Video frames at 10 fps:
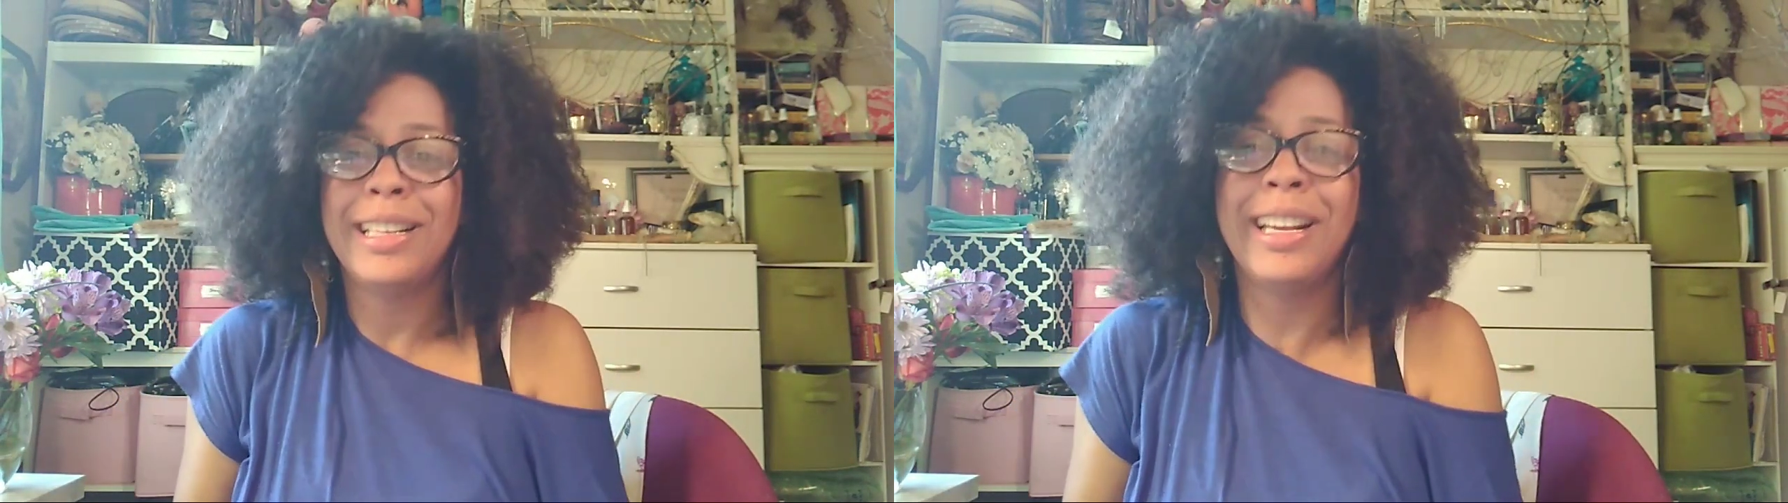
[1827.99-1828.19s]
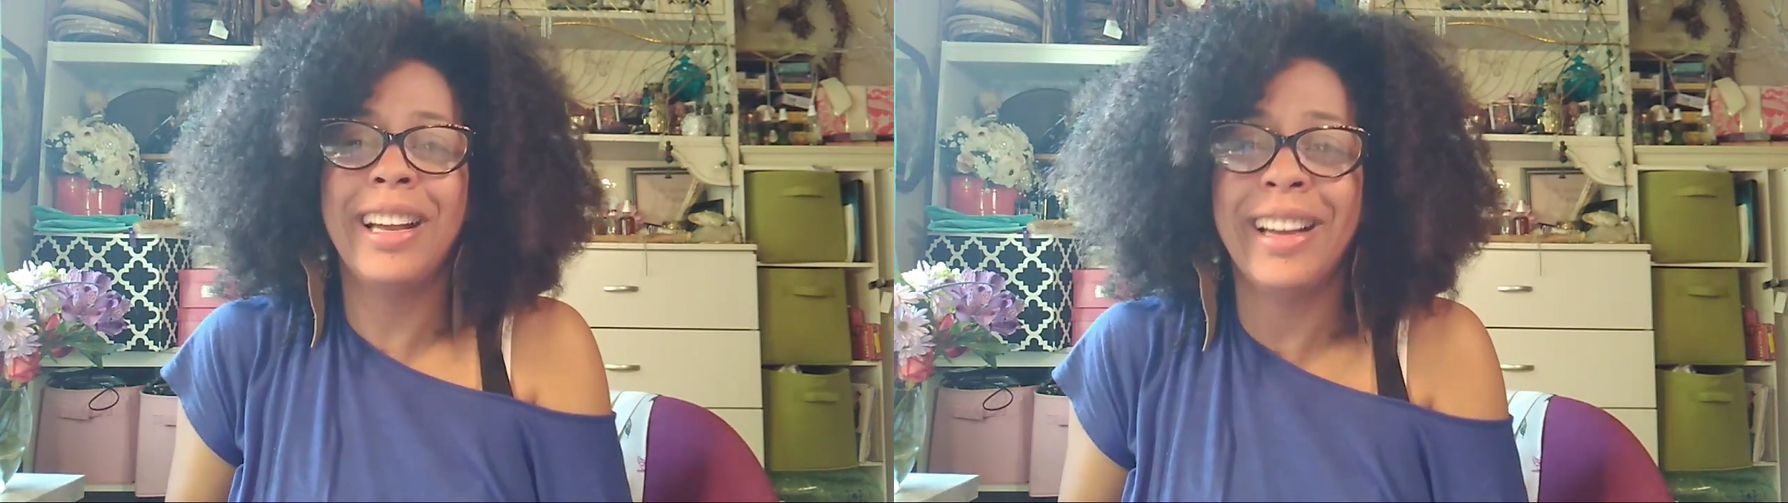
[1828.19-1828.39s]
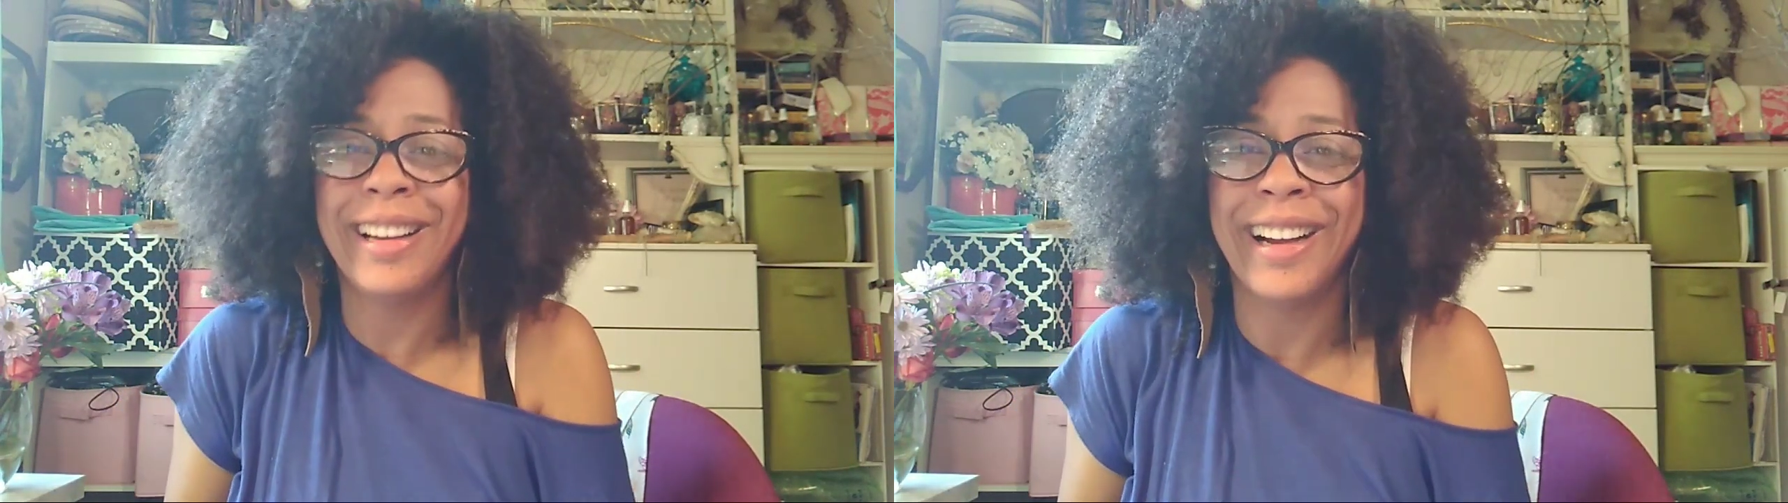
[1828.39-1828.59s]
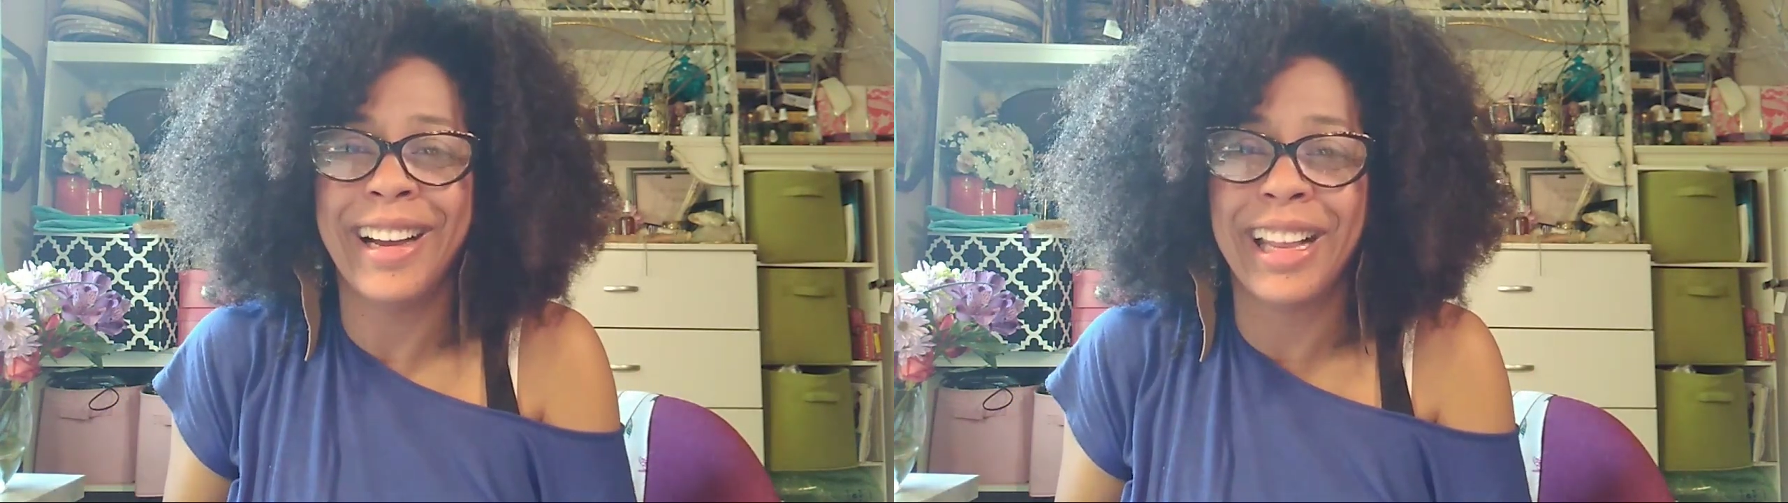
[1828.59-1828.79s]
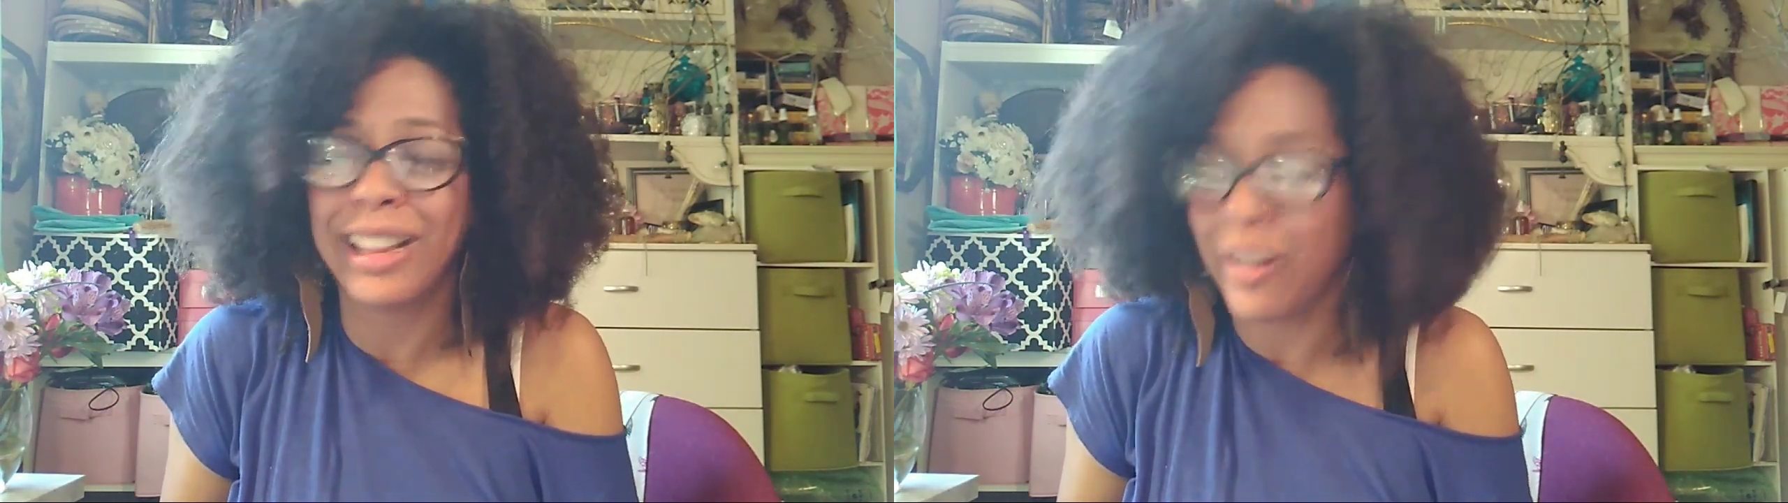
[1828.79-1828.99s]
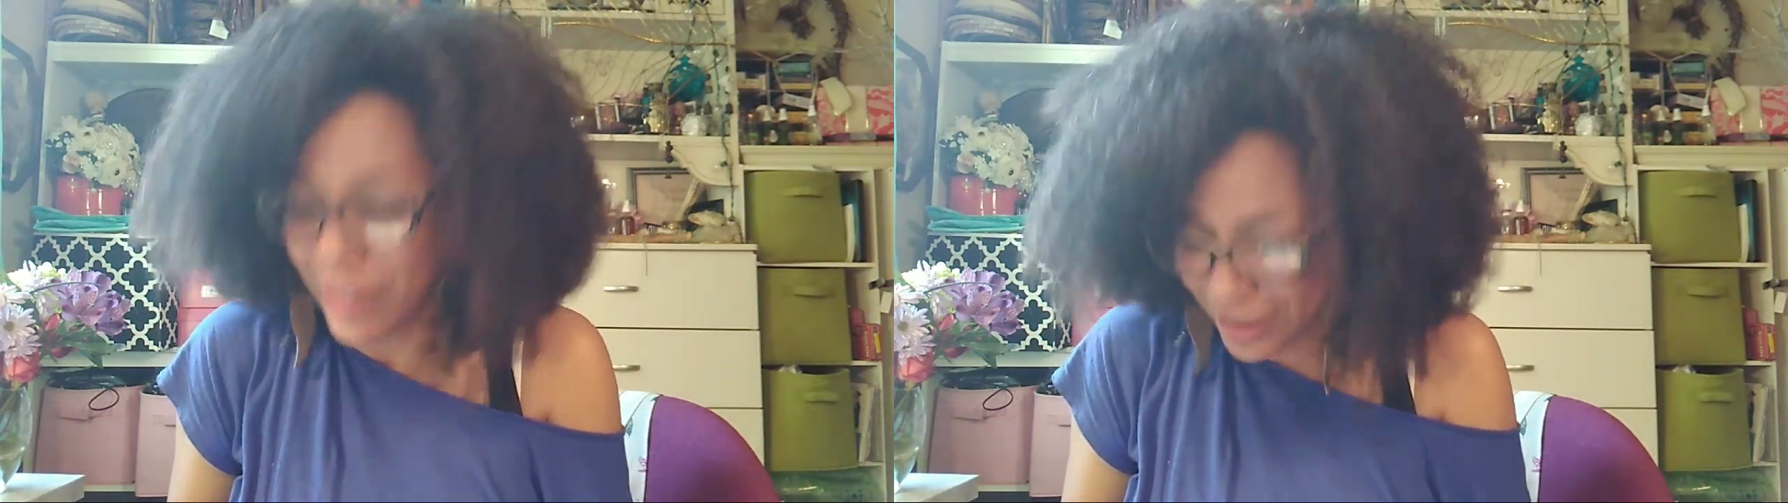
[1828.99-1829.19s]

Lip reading: I love it.